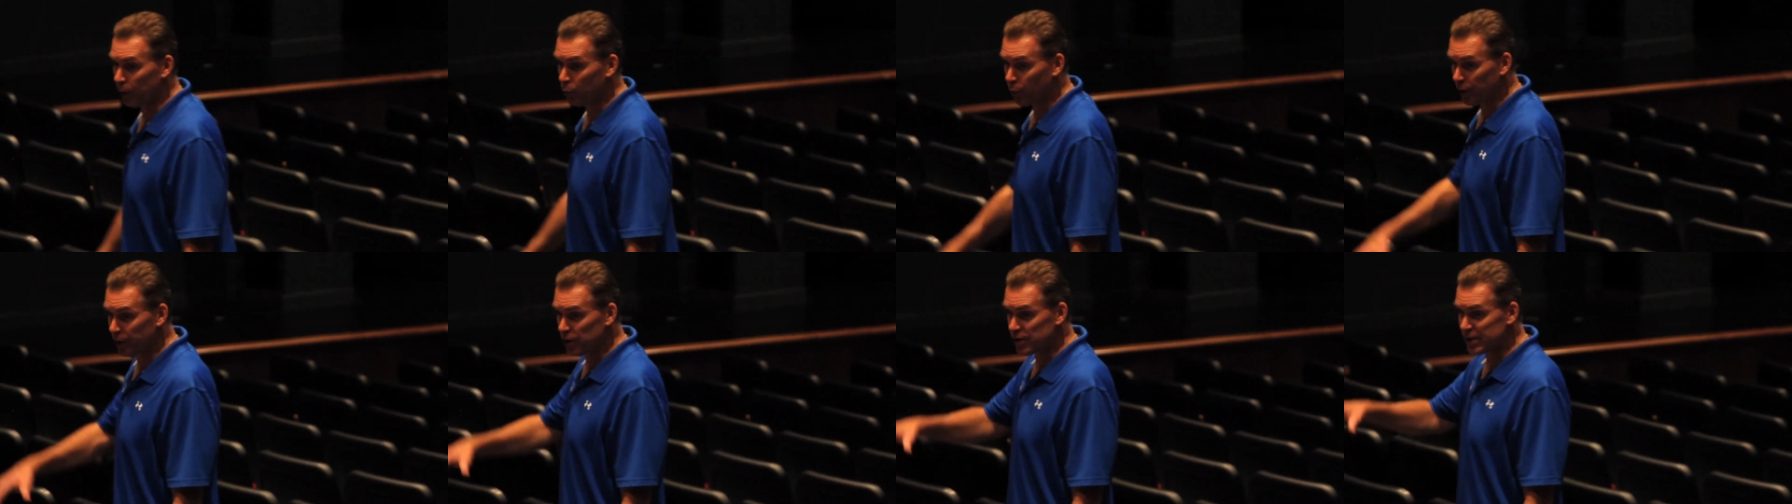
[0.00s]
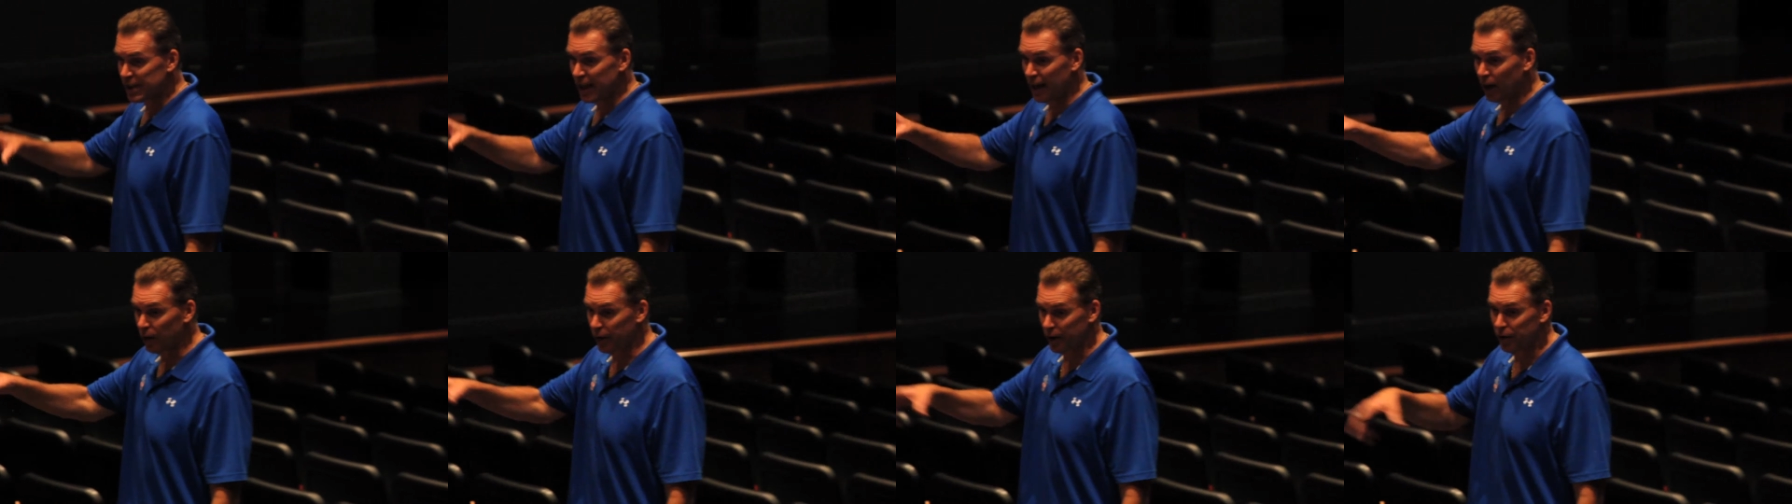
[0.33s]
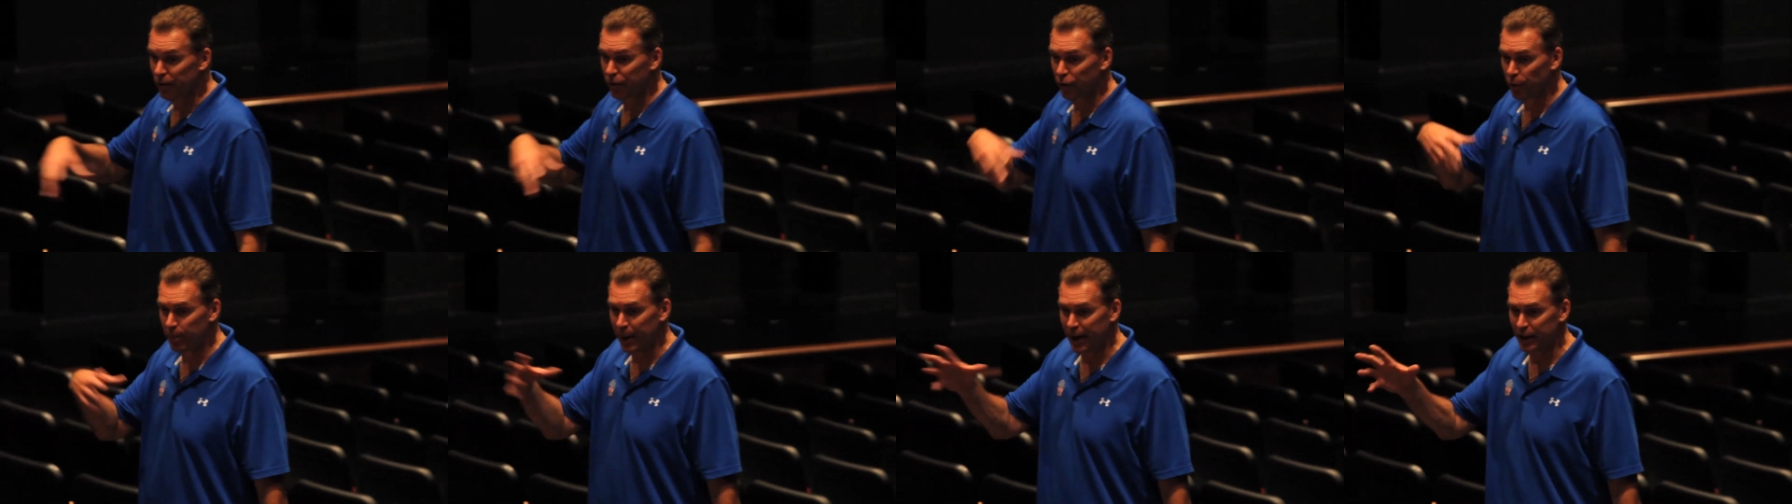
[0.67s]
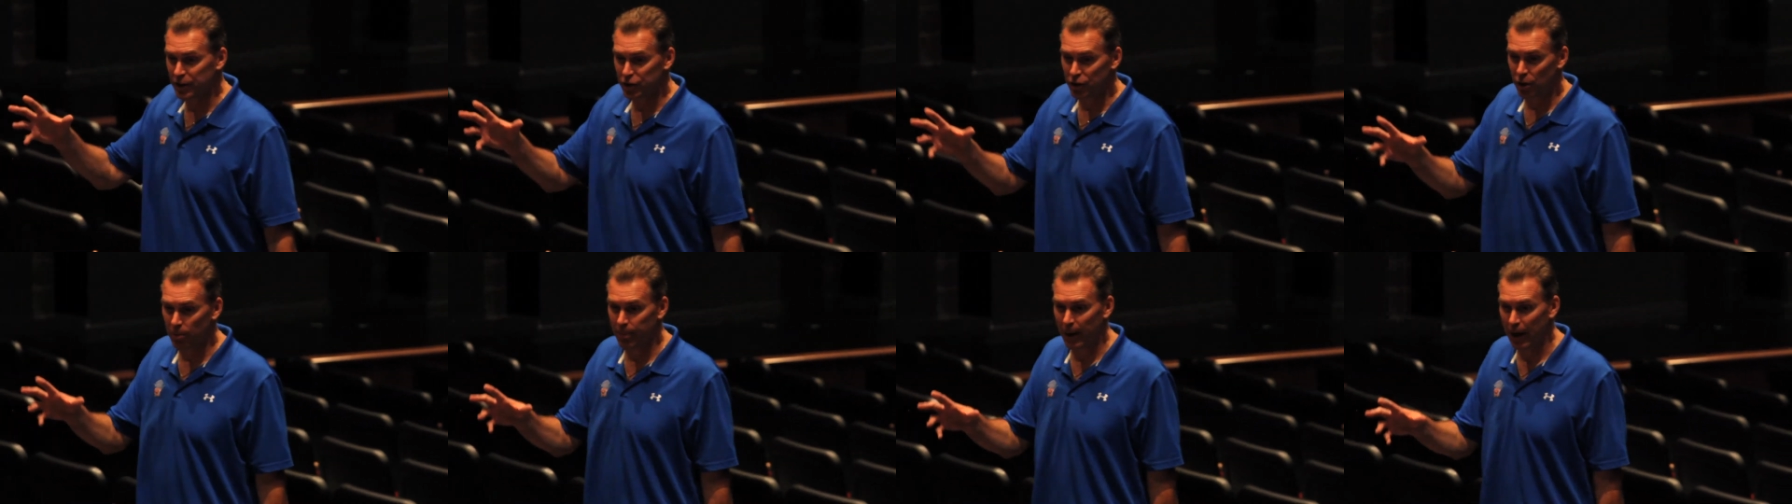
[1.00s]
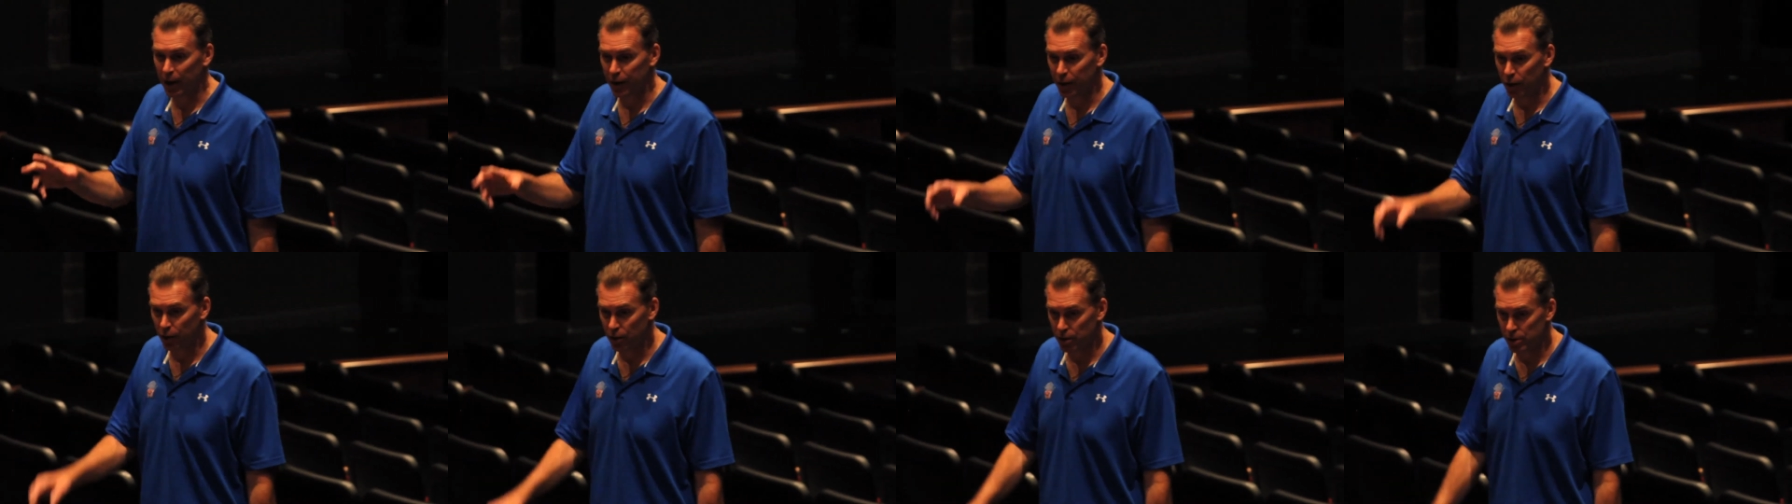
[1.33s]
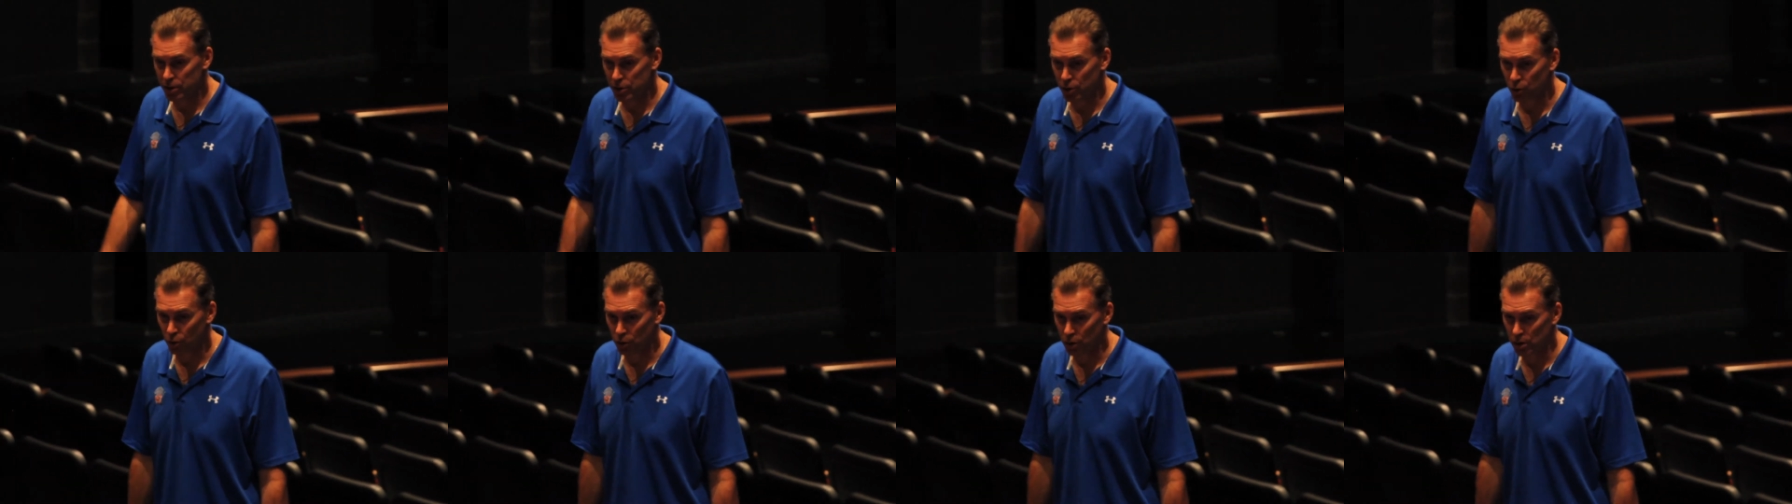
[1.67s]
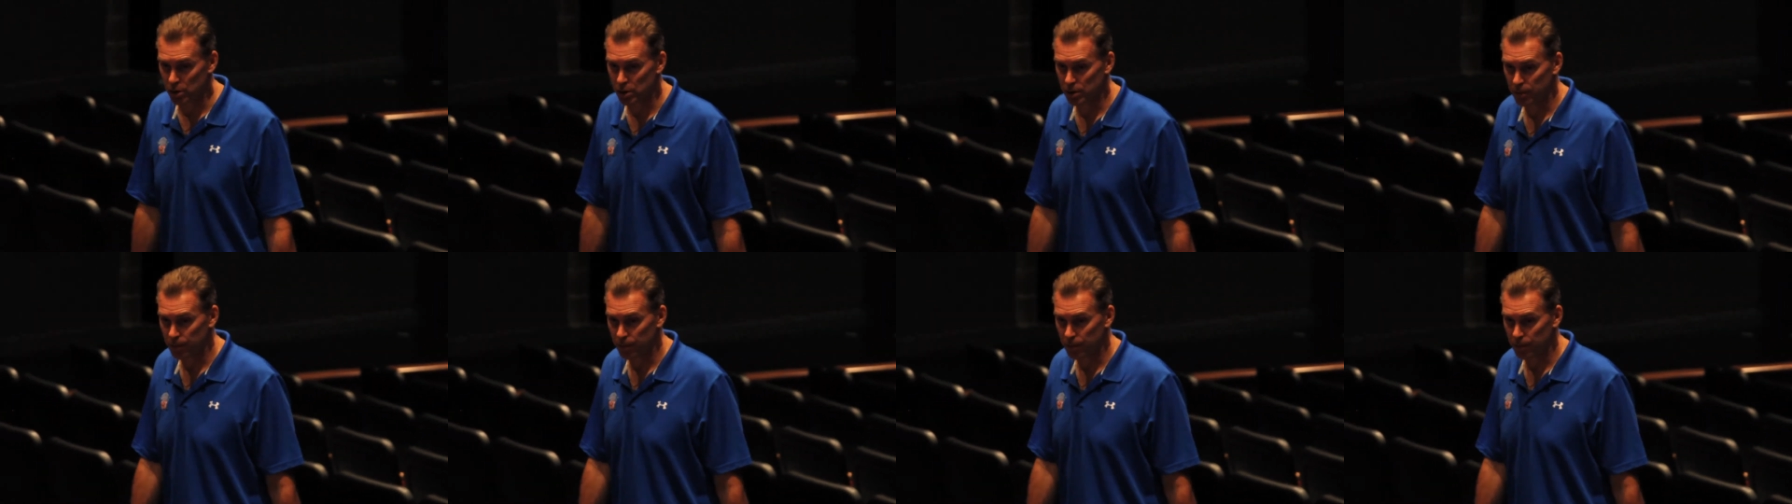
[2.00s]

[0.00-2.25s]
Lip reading: where you sent out information about you to the schools?